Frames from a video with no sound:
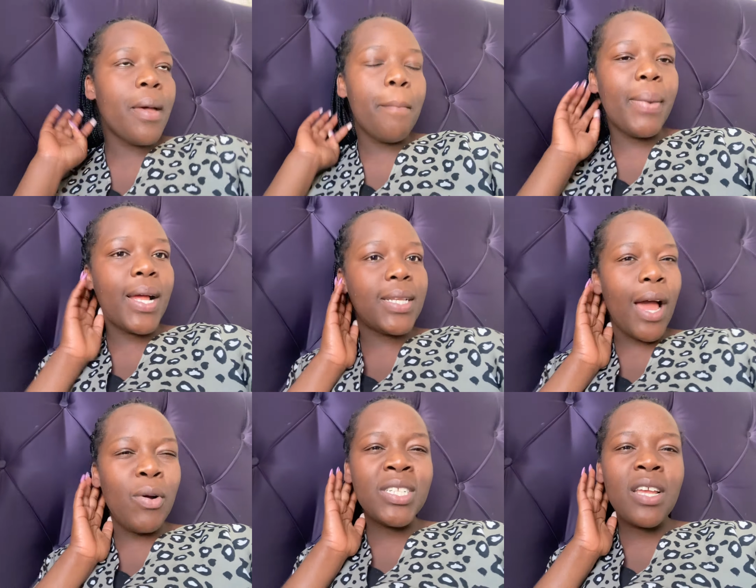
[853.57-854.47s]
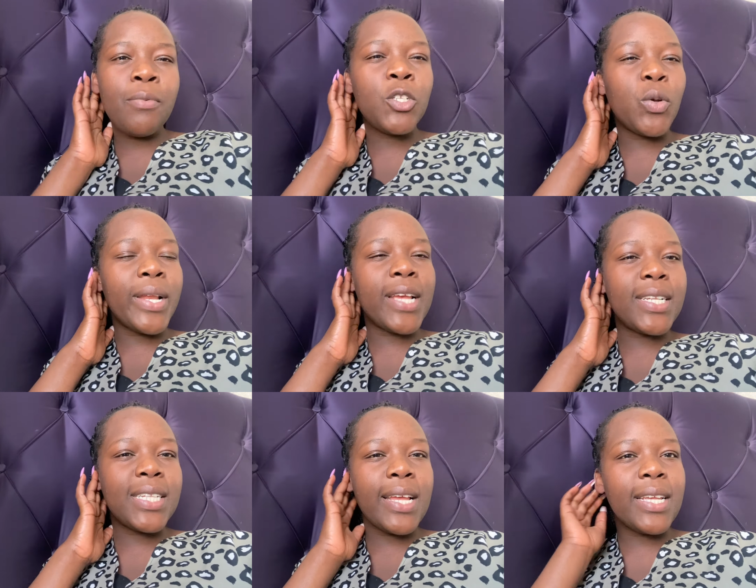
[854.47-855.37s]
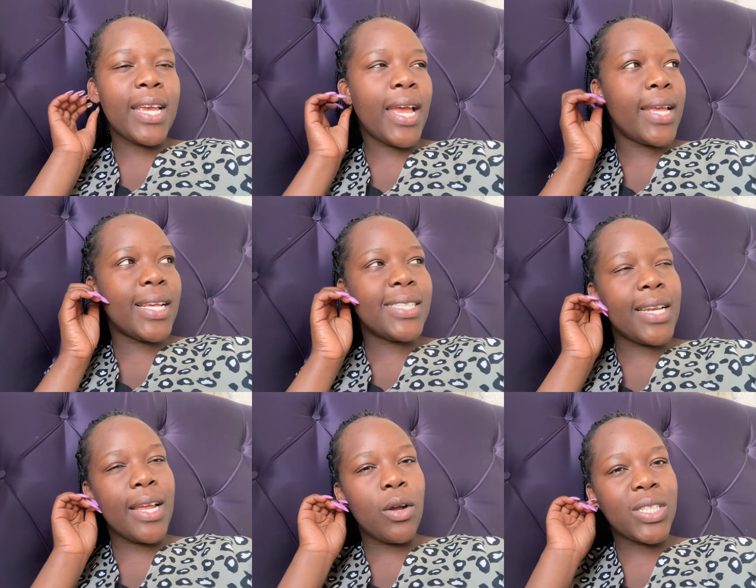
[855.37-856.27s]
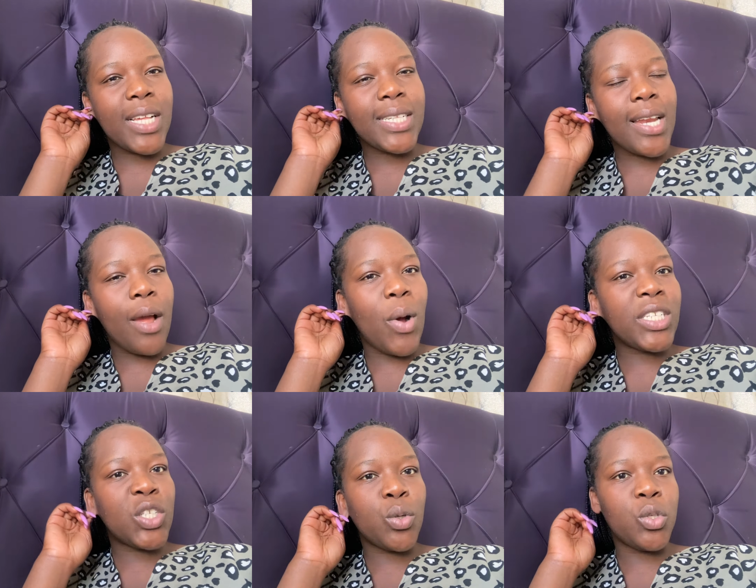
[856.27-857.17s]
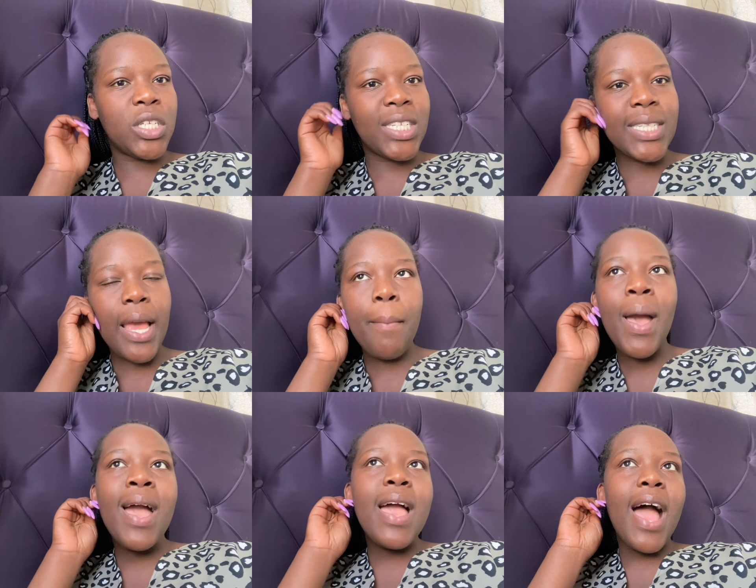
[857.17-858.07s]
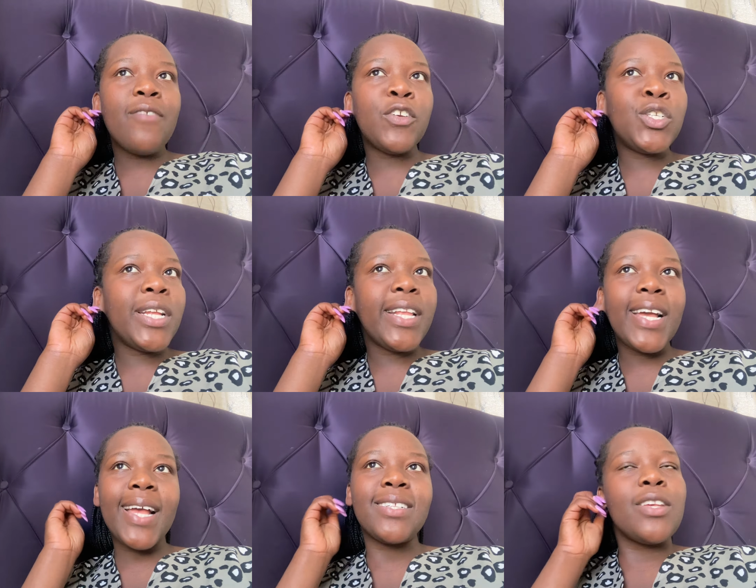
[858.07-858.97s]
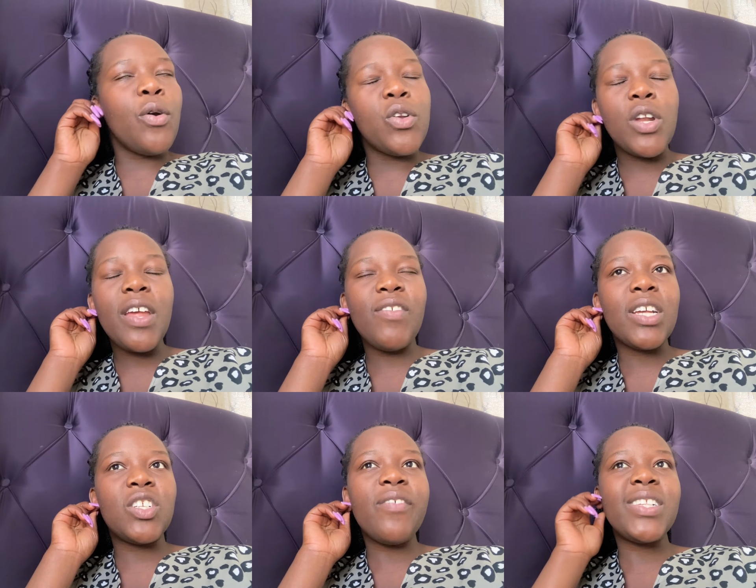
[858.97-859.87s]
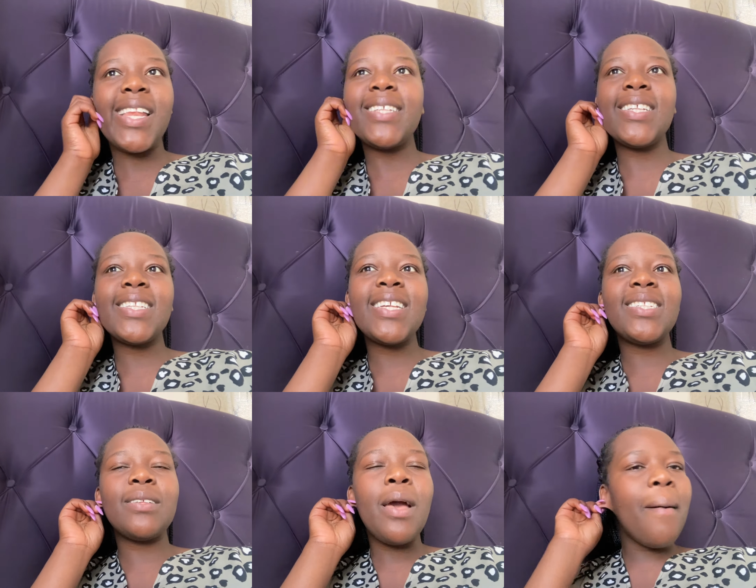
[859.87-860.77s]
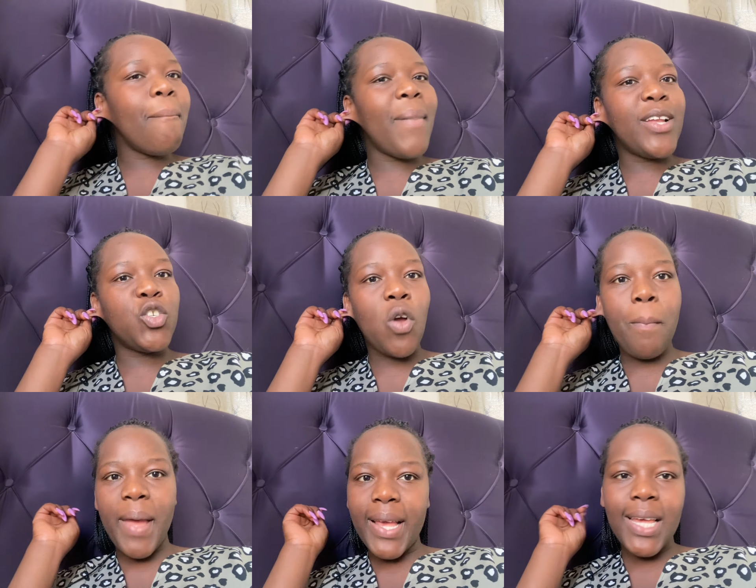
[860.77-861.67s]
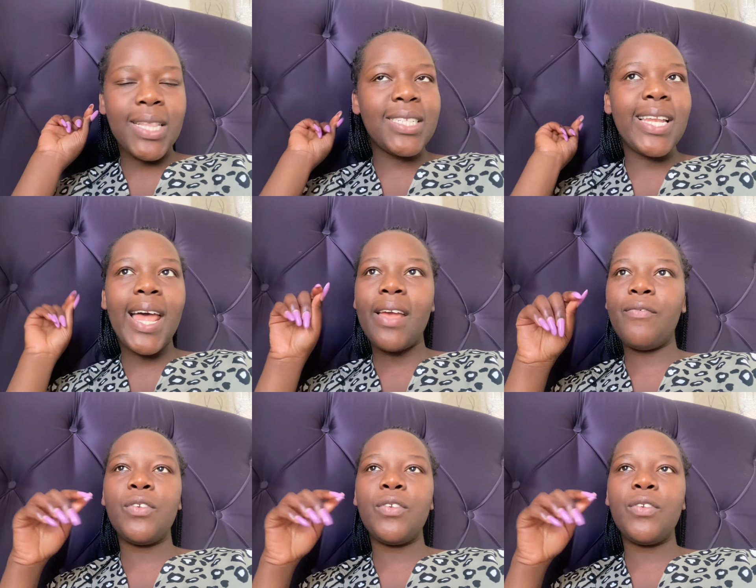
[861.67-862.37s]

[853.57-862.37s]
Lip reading: But I wasn't able to go and get skincare yesterday because I said I wanted to go to this camp. Unfortunately, guys, yo, not having a driver's license is my drawback in this life.